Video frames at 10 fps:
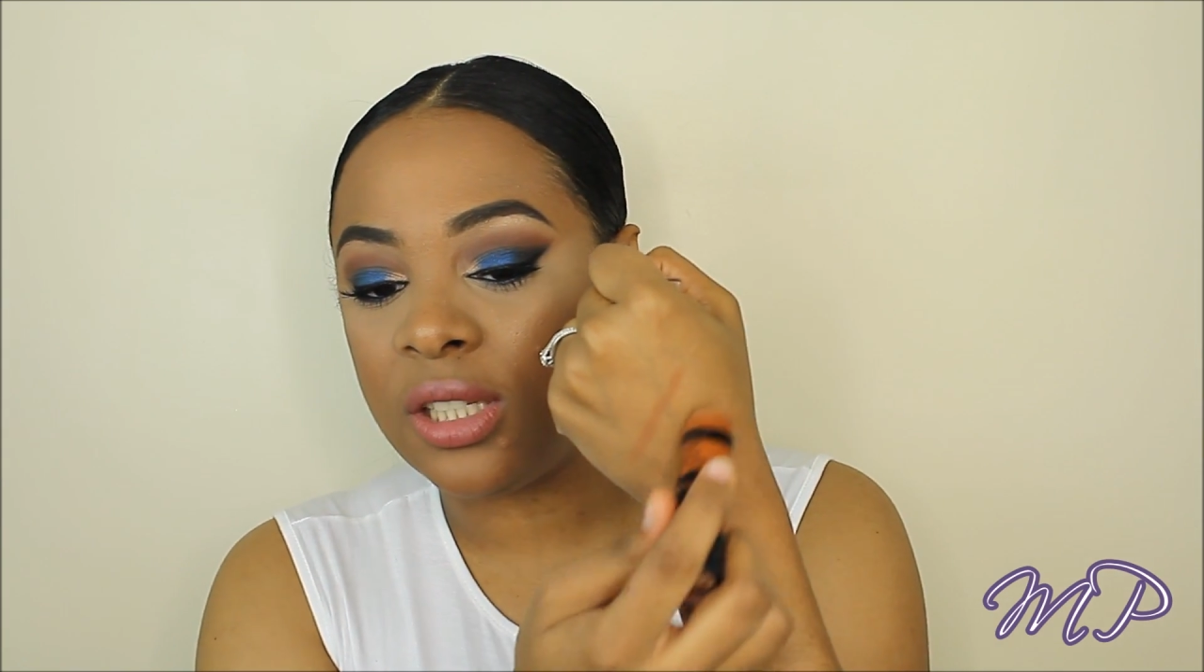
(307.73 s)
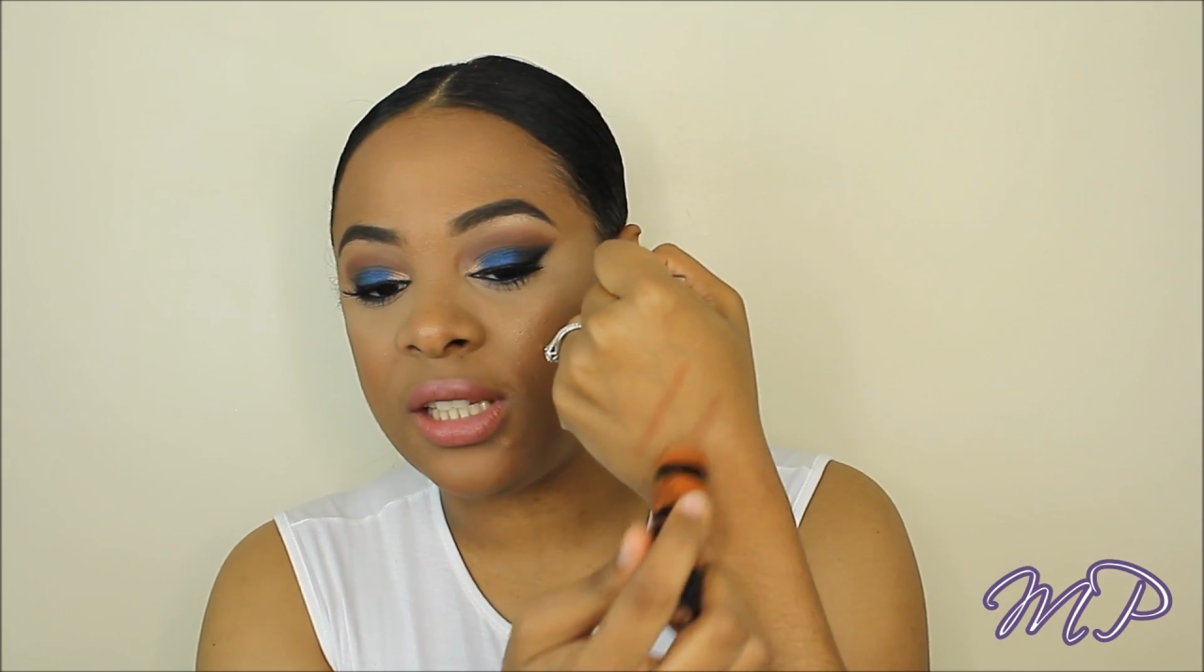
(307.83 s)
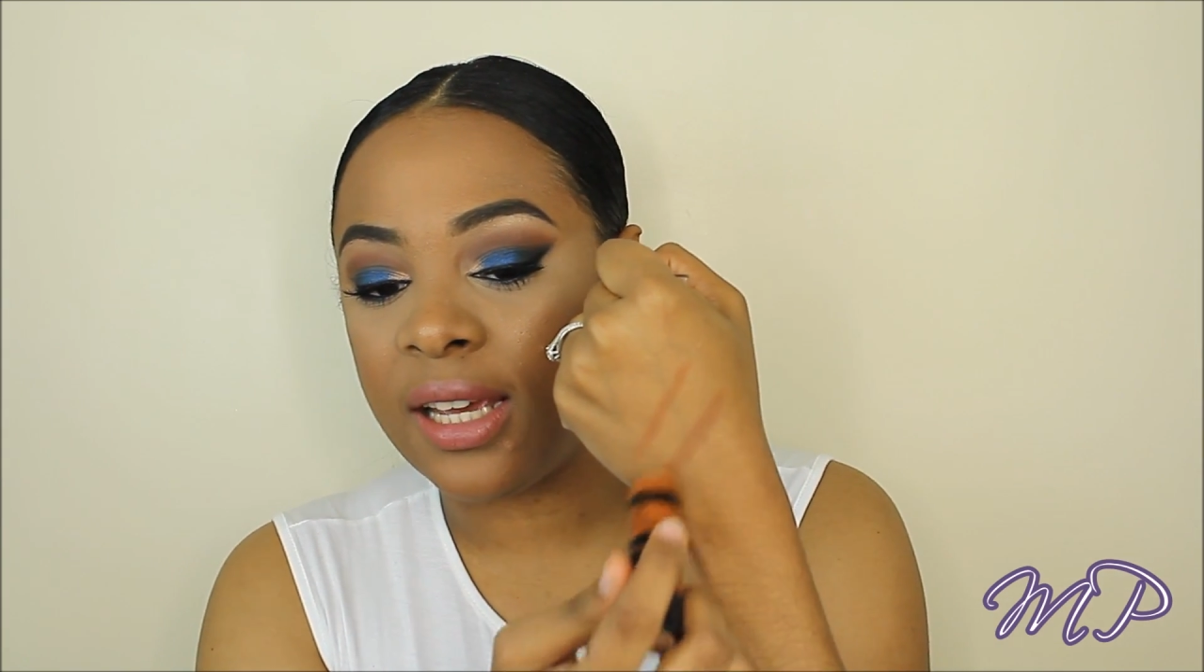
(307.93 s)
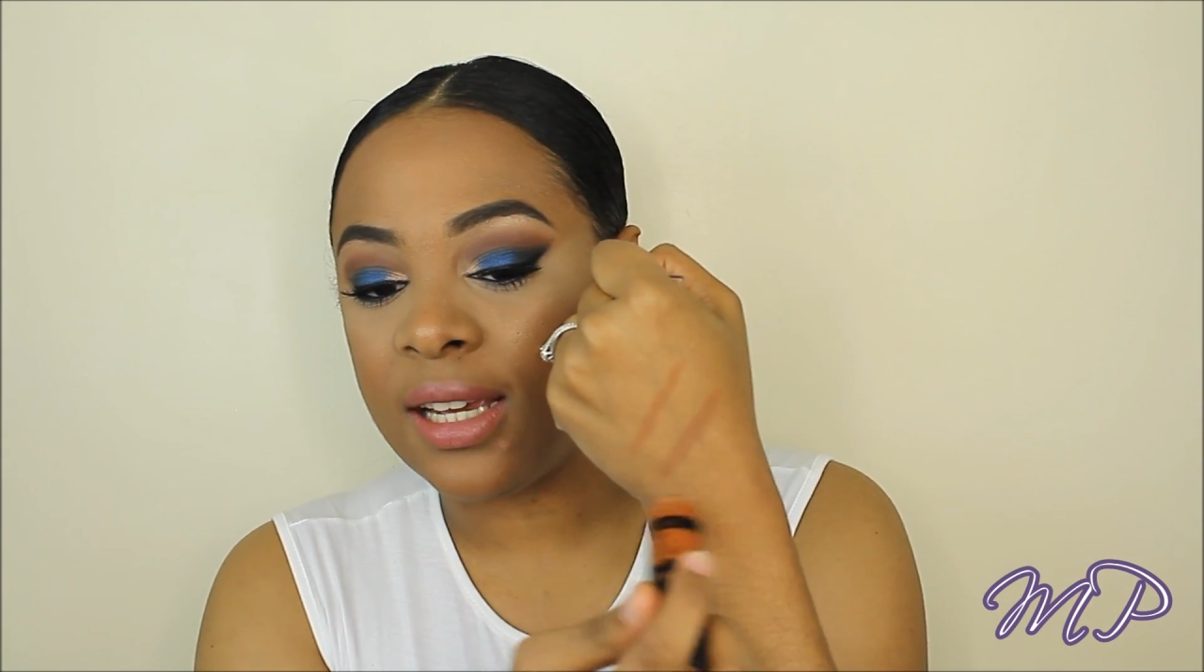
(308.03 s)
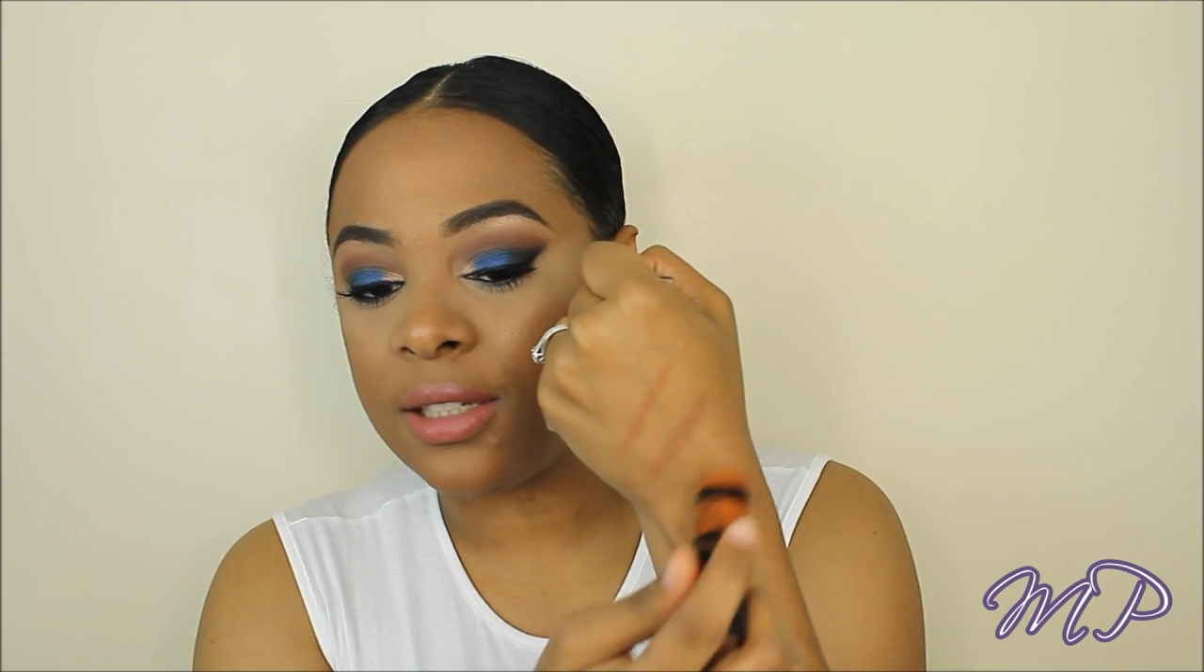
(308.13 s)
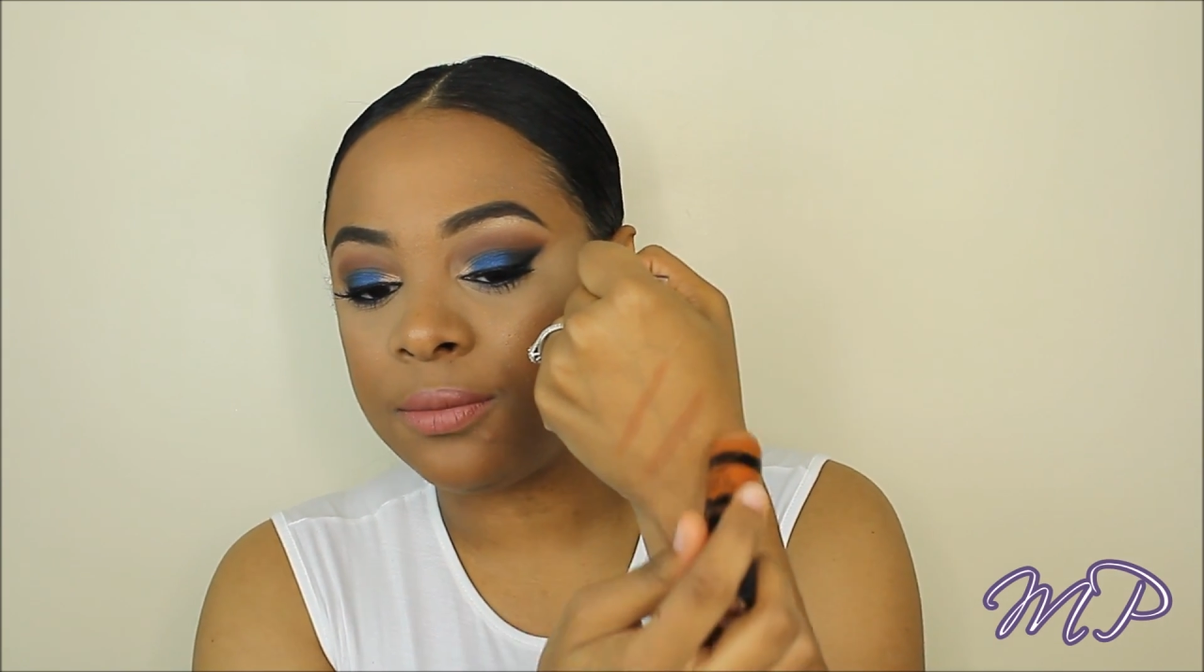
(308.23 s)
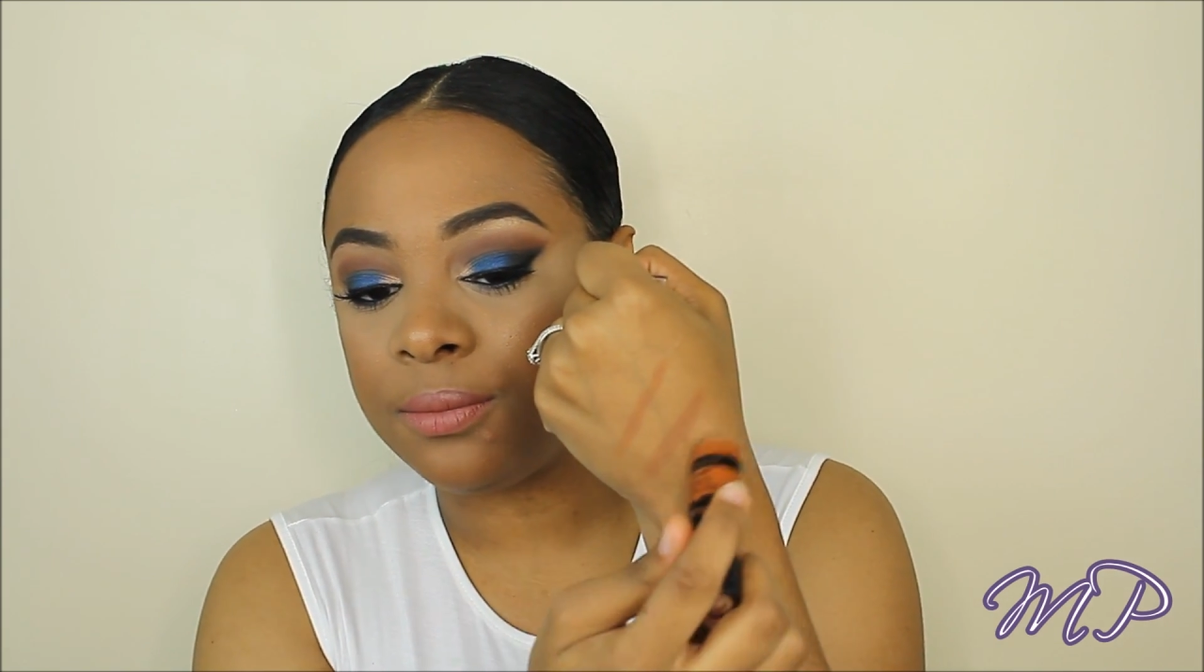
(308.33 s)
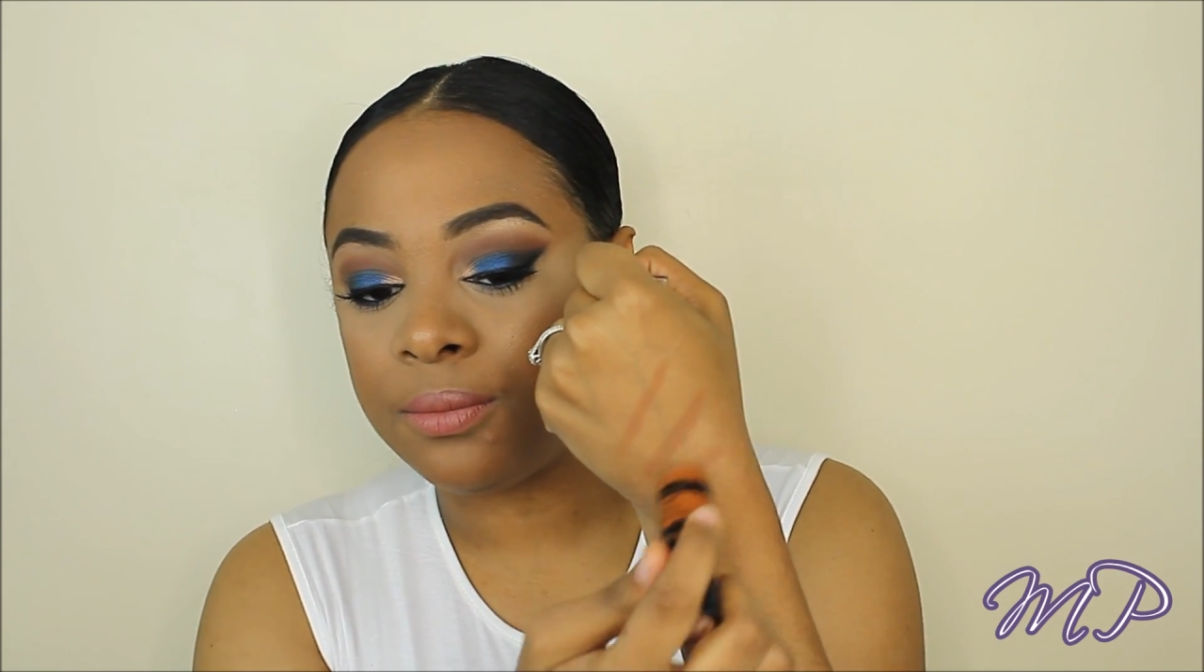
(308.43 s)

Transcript: stick.